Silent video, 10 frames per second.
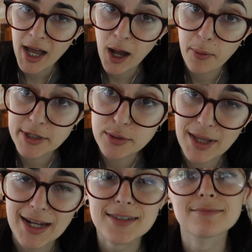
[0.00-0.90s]
how I do
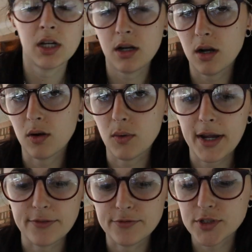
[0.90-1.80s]
that. All
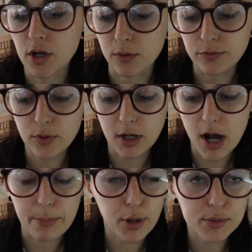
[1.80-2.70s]
right, so for
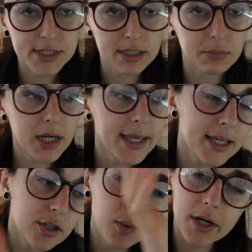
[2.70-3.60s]
a protein mug
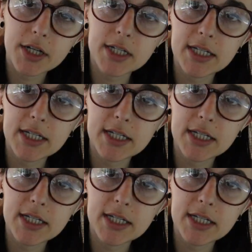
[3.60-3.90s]
cake, you are gonna